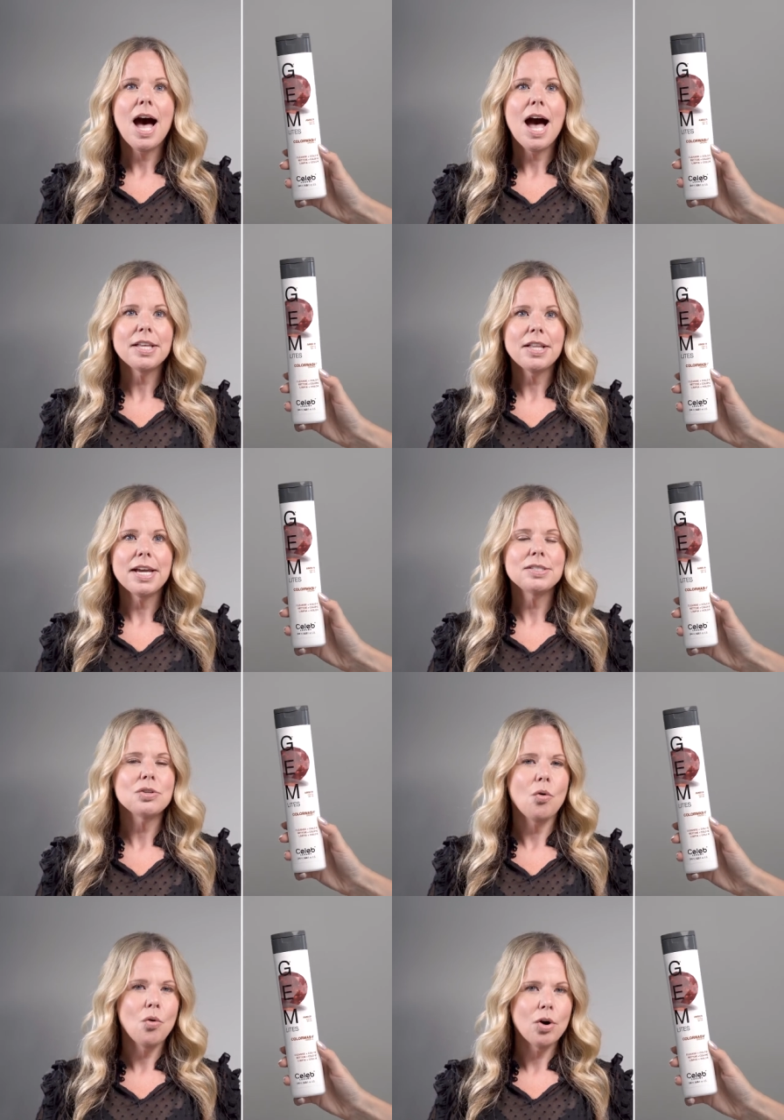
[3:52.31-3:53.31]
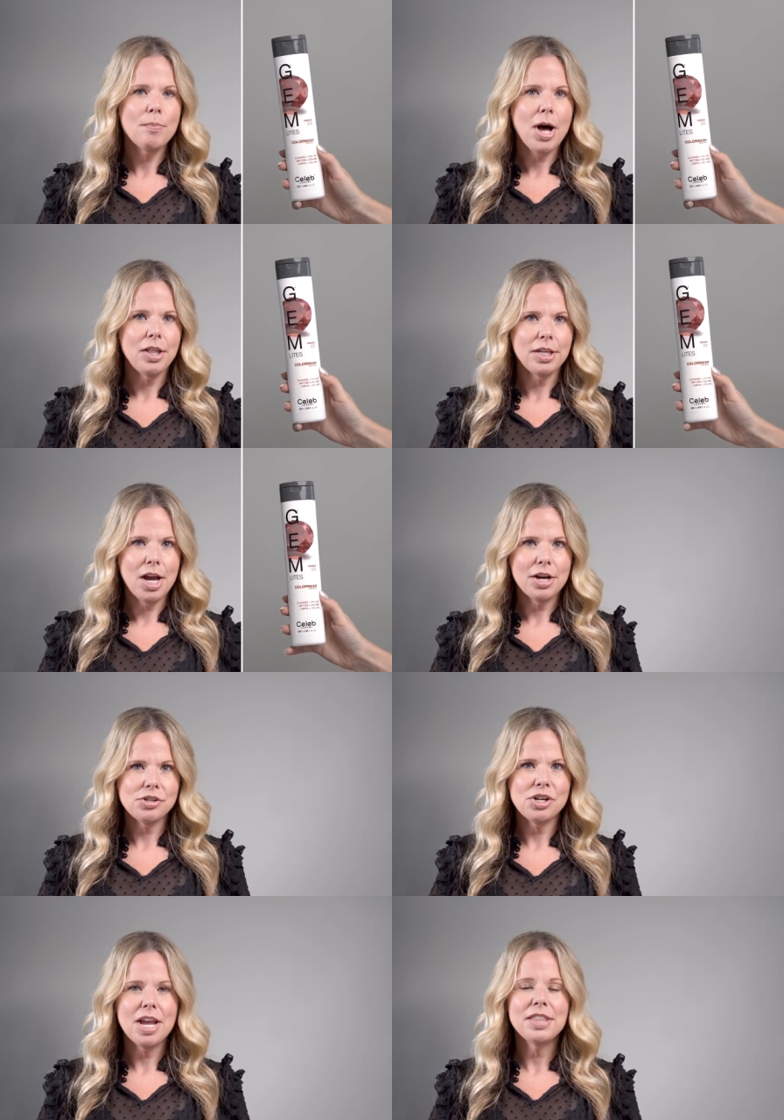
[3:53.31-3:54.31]
highlights, or
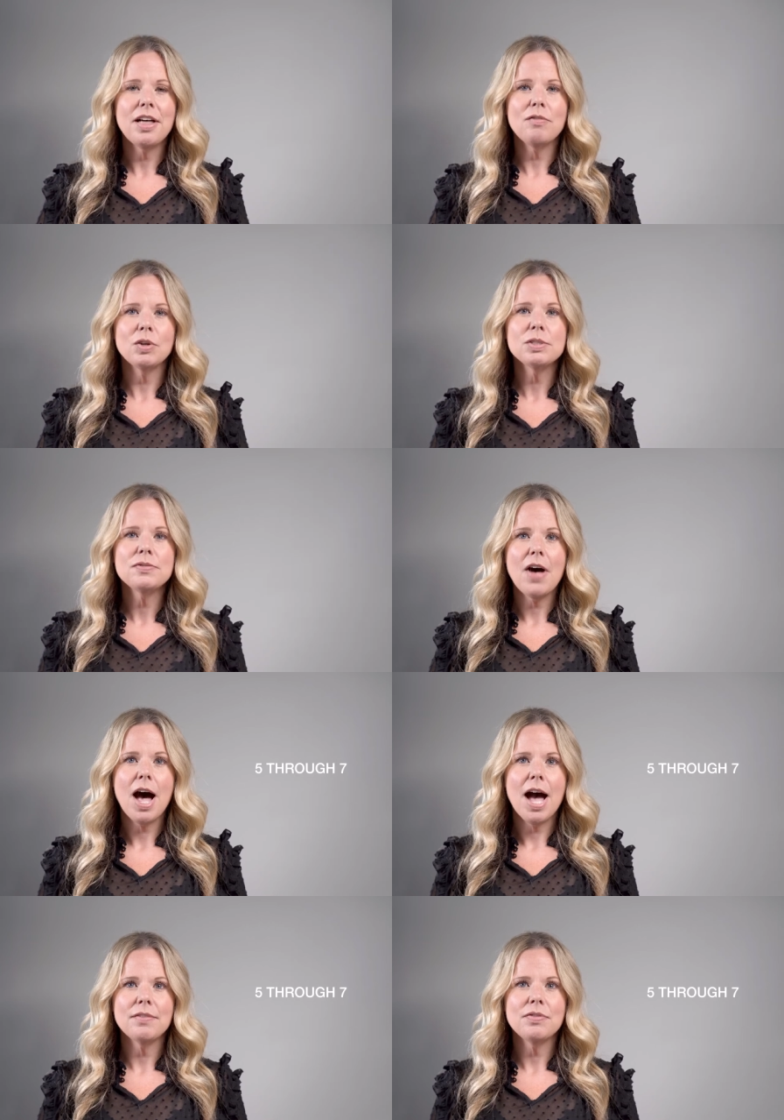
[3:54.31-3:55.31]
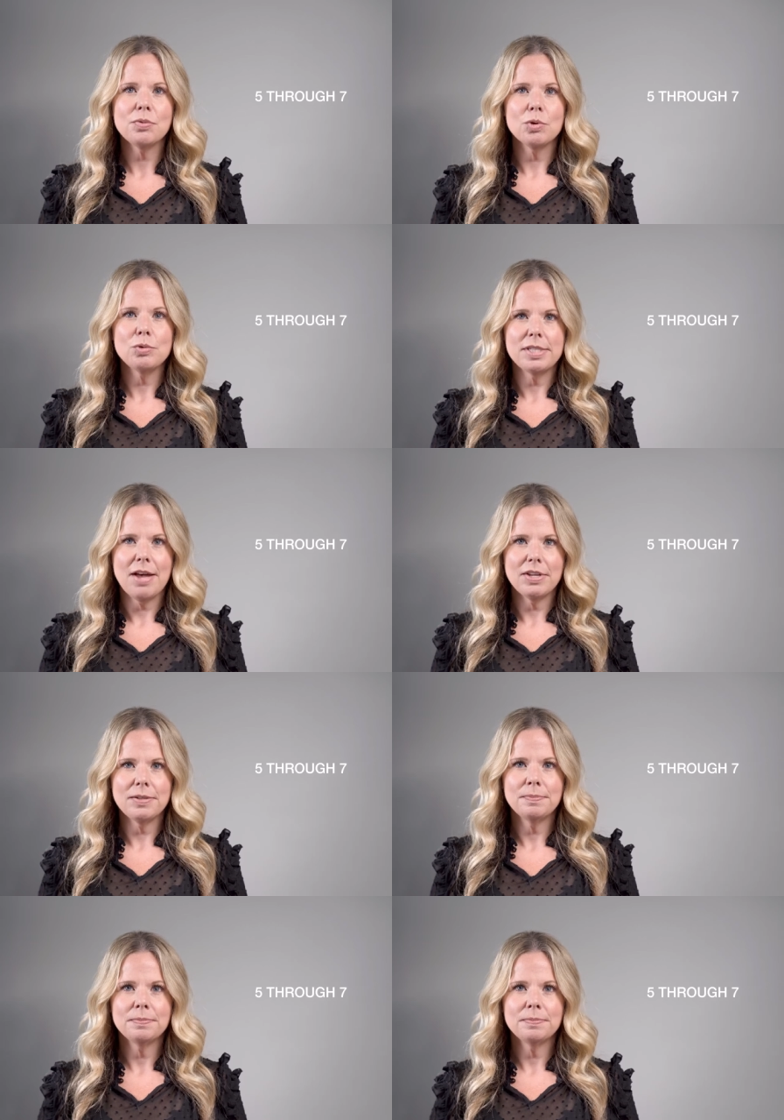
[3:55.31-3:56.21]
balayage in levels 5 through 7.